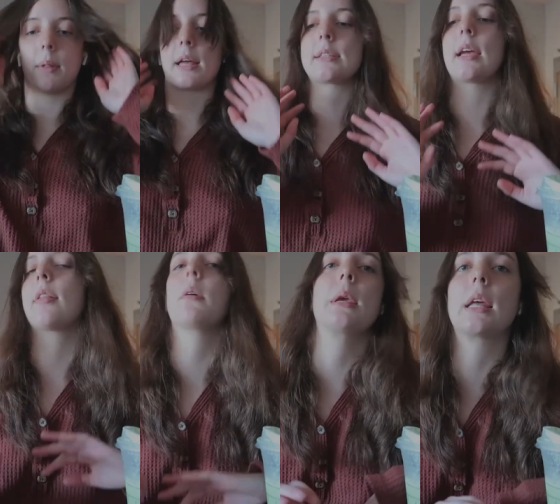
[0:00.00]
last night,
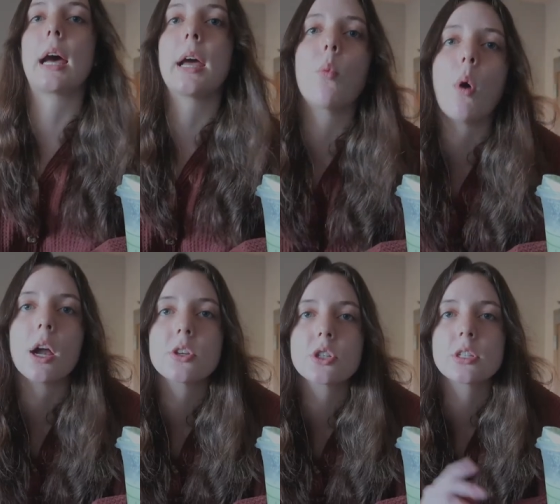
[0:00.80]
Libby and I
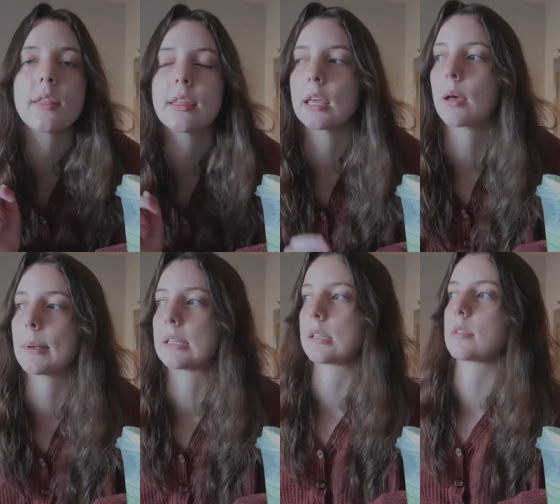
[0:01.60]
watched The
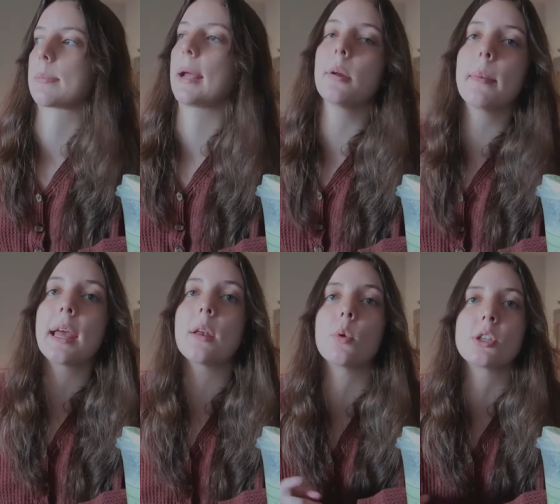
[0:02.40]
Amazing
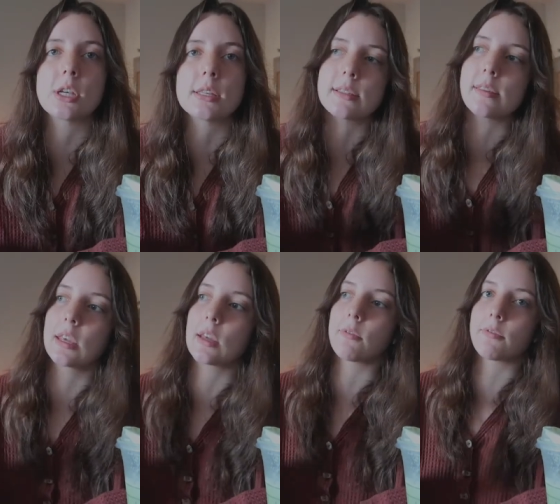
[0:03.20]
Spider-Man, which is
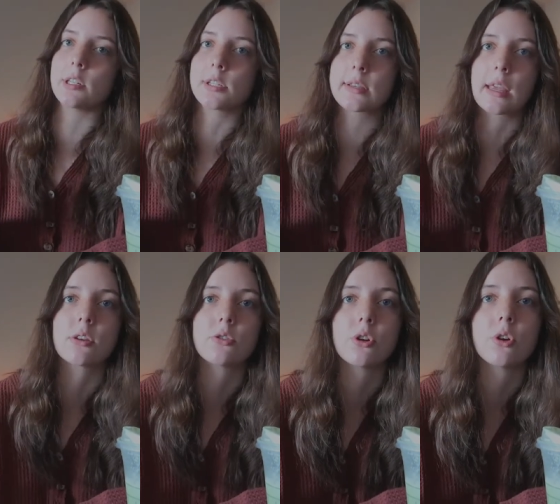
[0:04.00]
the first
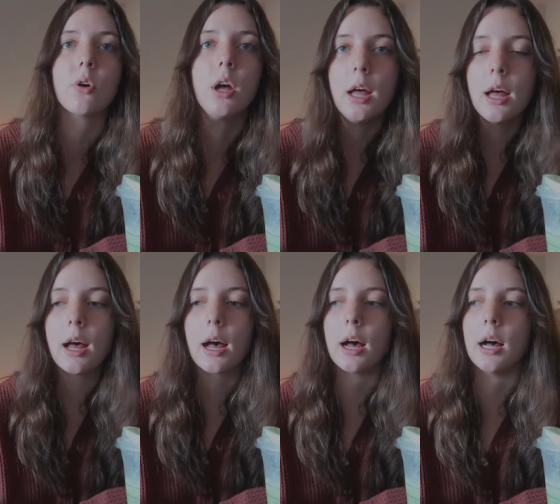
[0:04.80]
Andrew
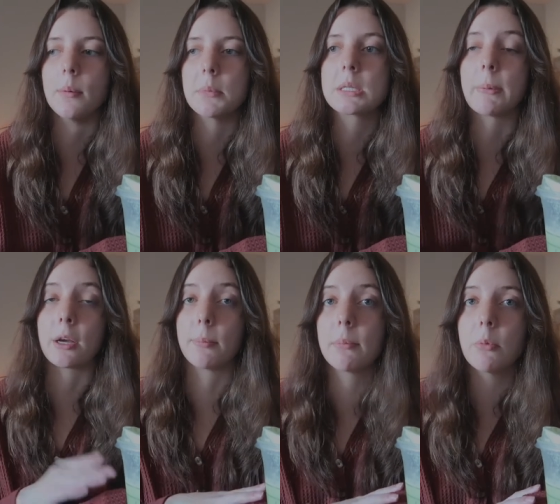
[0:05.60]
um,
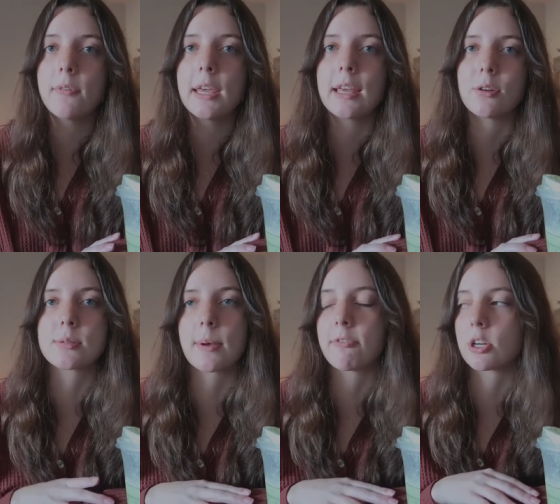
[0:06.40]
Spider-Man movie and
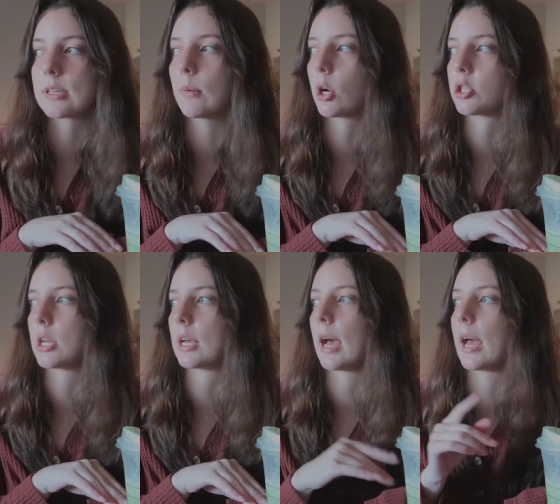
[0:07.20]
it's my first time
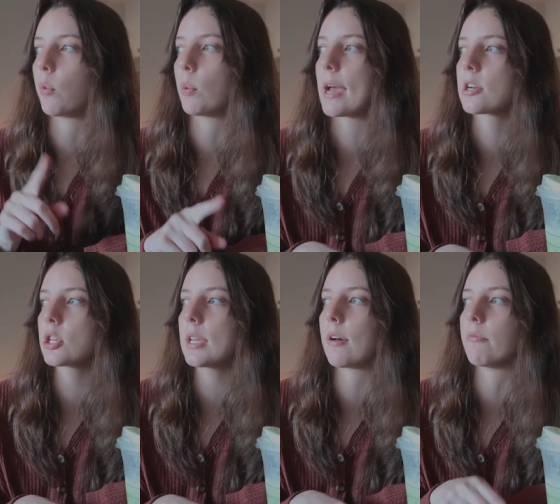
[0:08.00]
watching it. I We
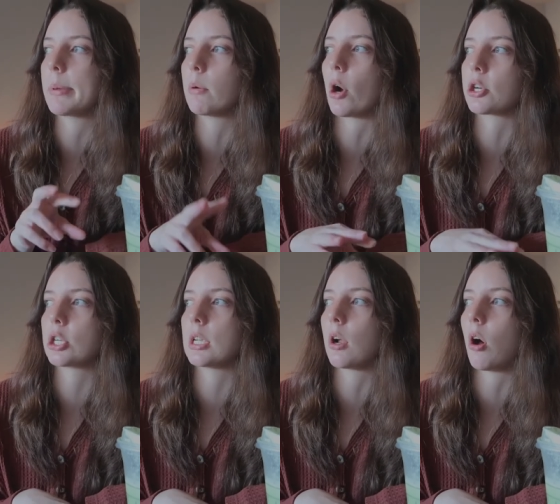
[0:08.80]
actually have been
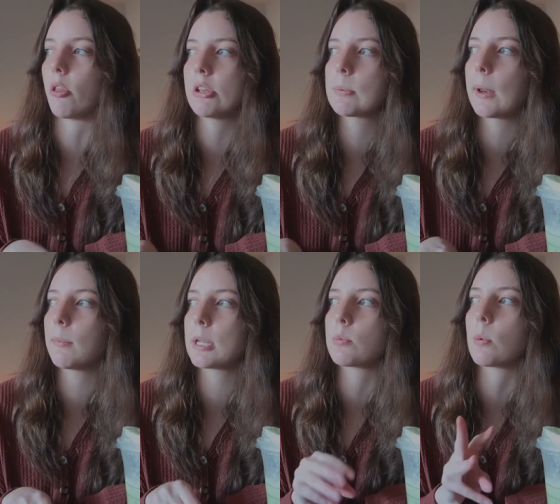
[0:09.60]
watching all the
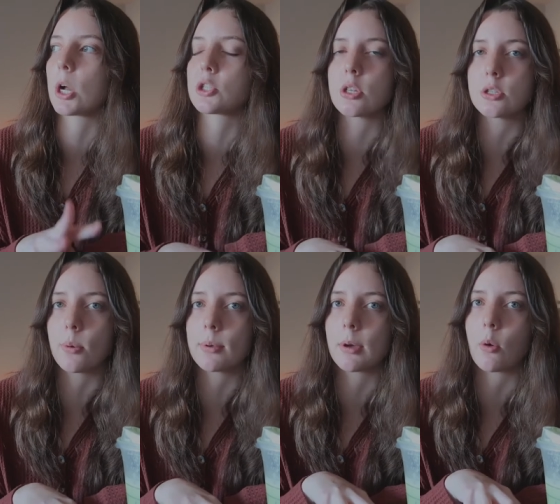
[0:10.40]
Spider-Mans. We watched the
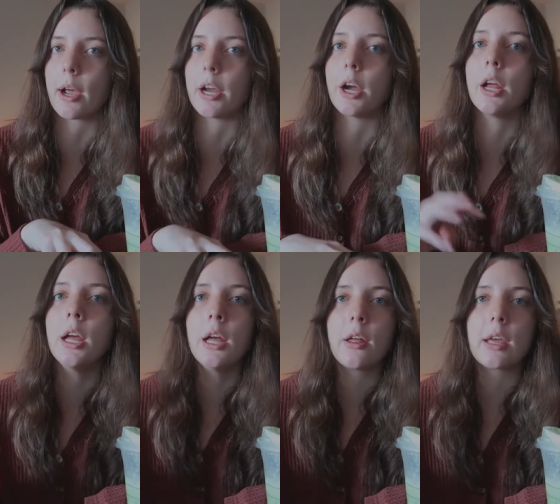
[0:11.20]
Tobey Maguire.
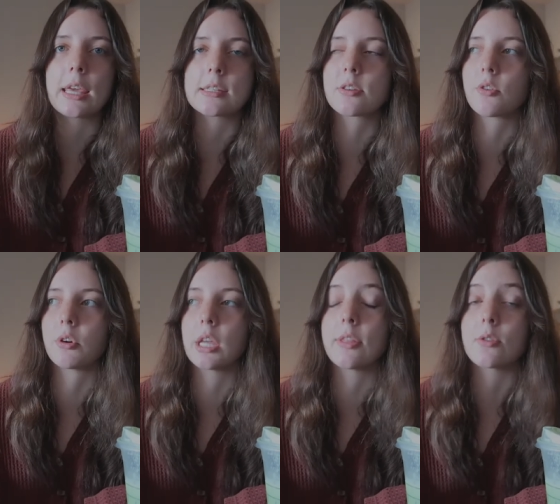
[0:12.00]
He has
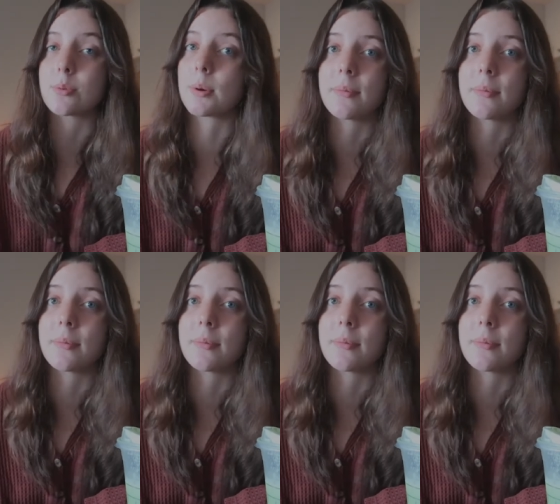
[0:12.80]
three. Those were